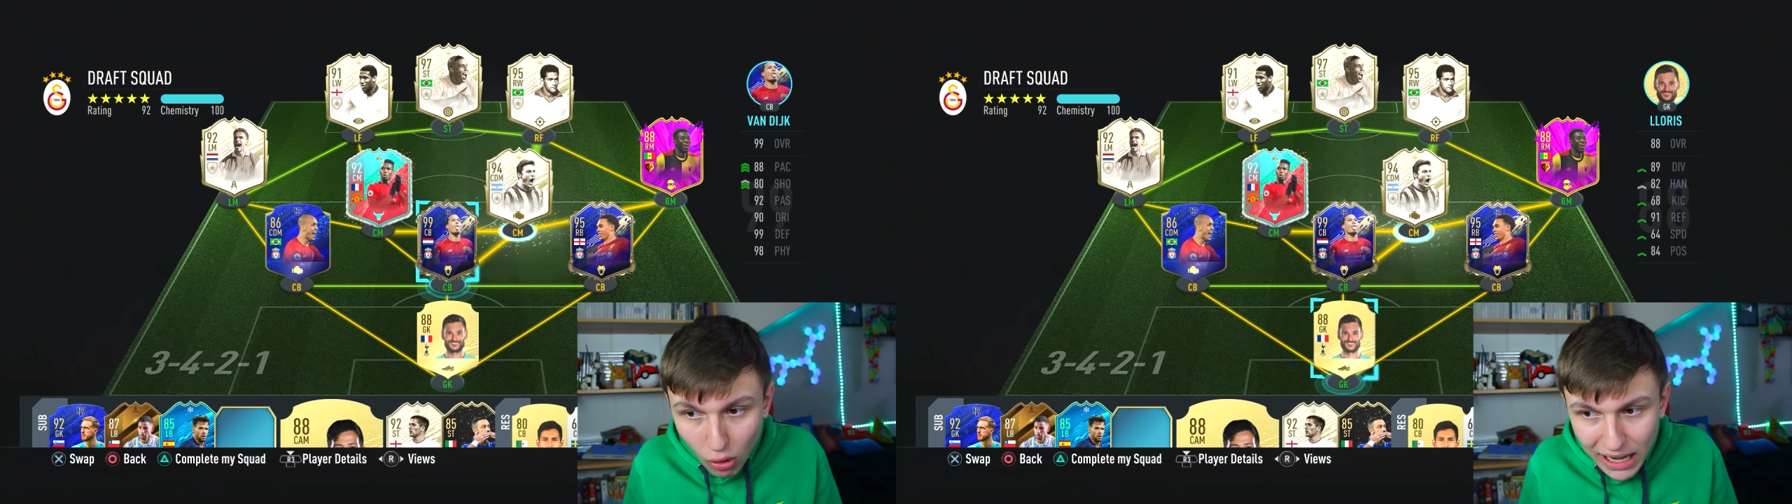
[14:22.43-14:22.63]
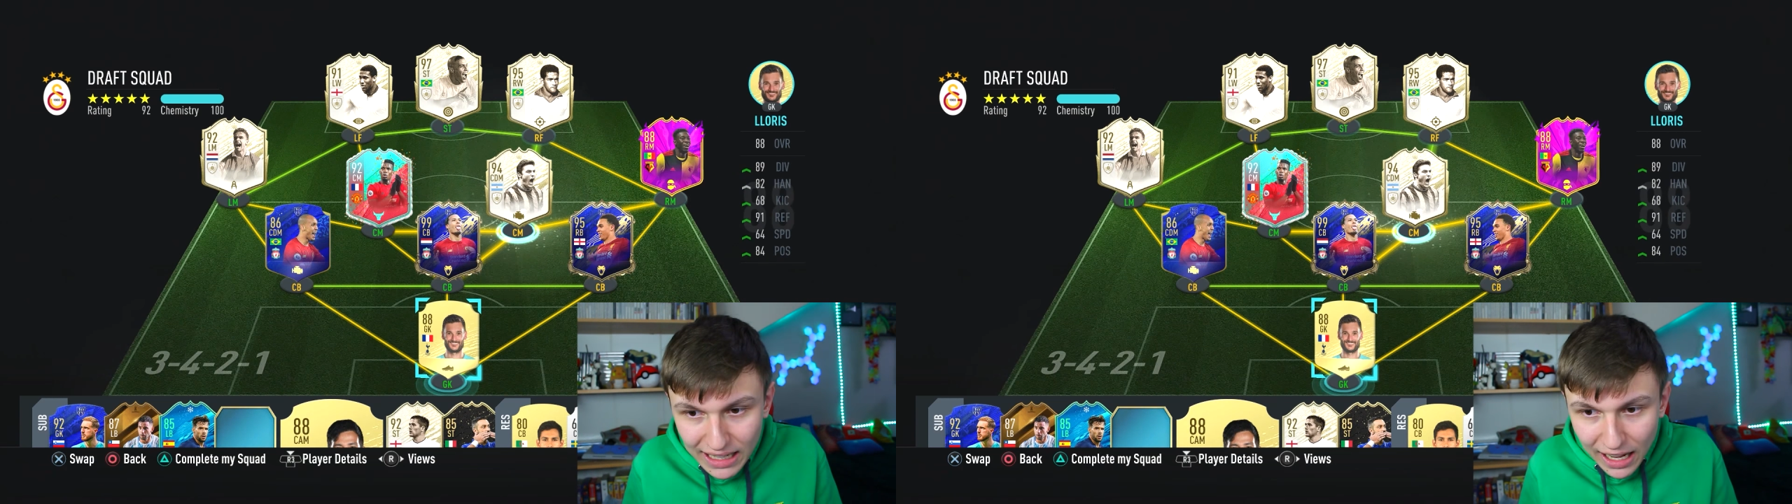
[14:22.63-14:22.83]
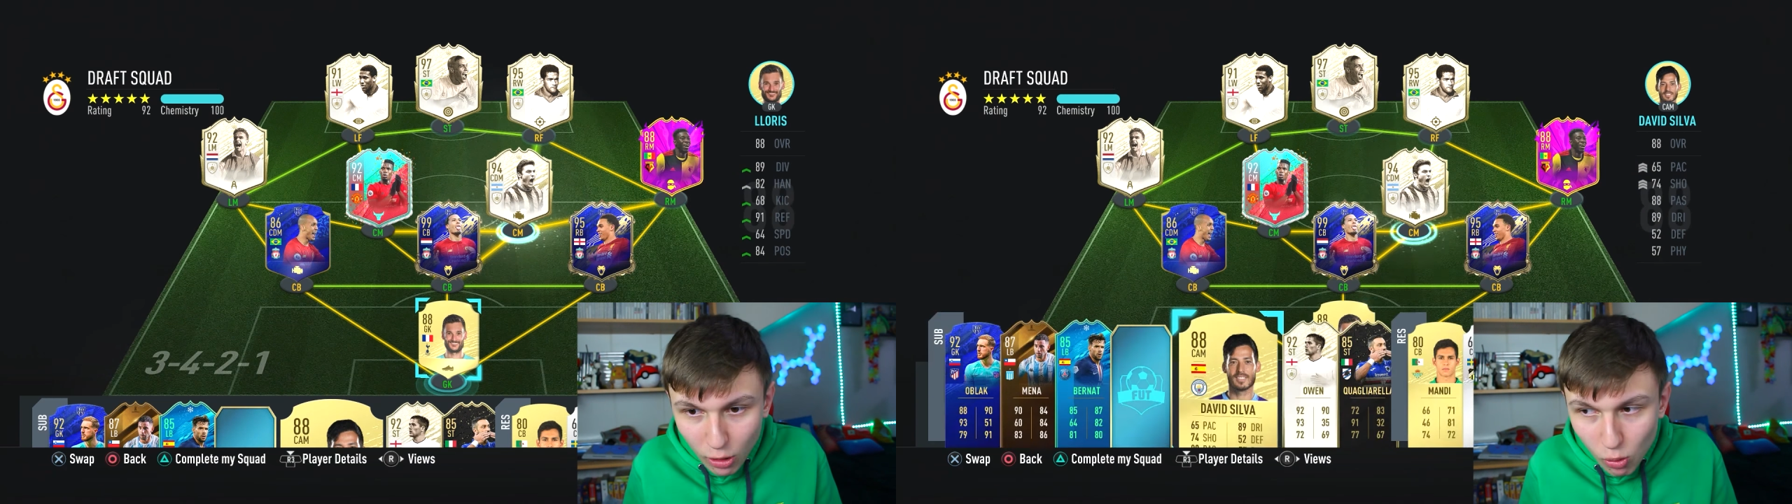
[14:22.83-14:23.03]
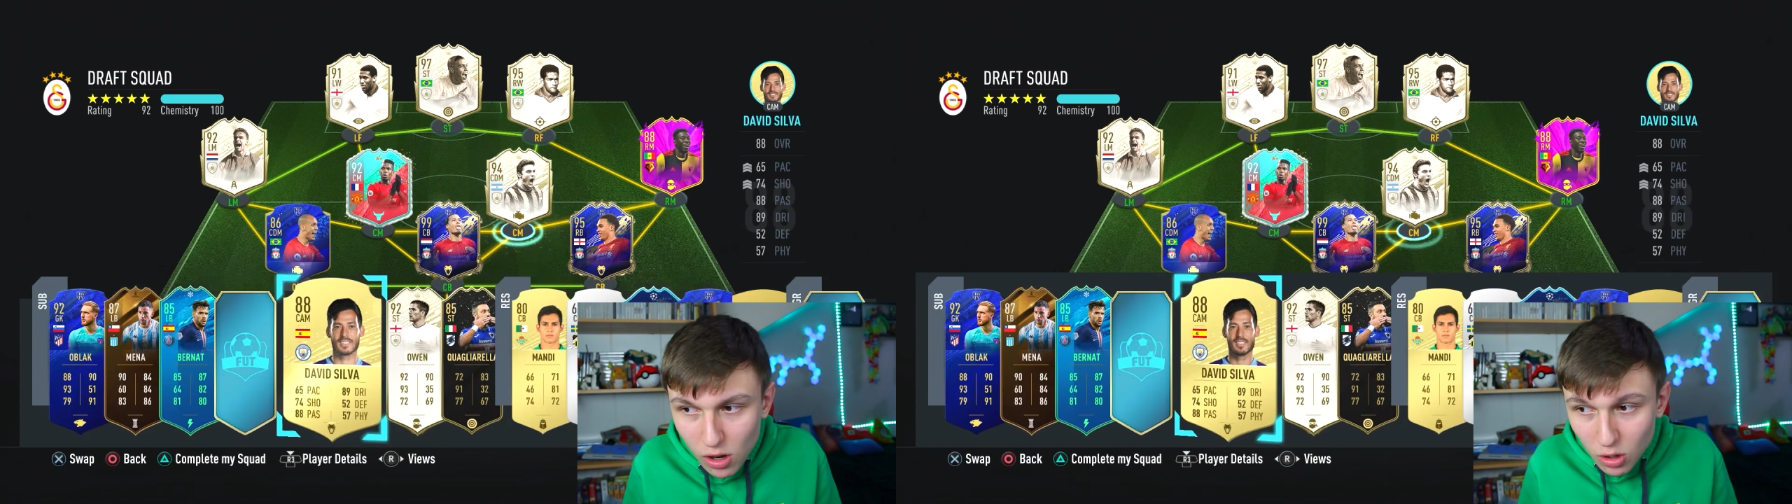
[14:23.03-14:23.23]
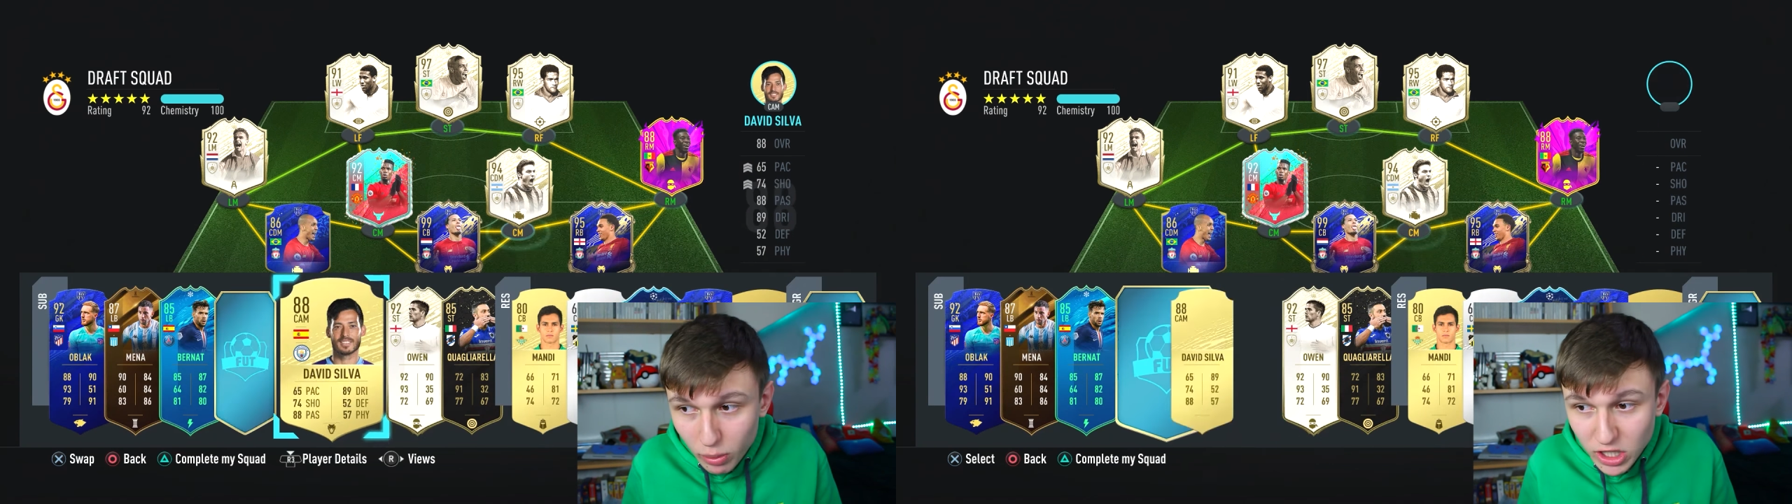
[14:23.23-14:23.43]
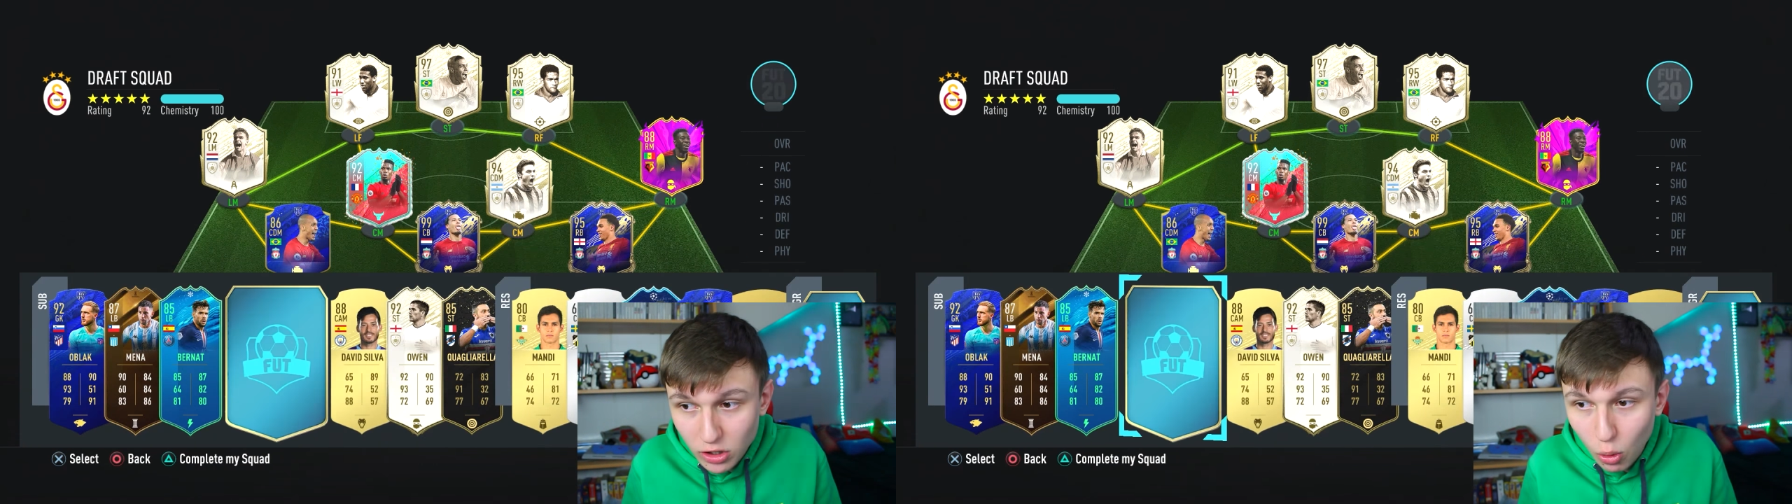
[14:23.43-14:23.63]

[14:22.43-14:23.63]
right now. We're going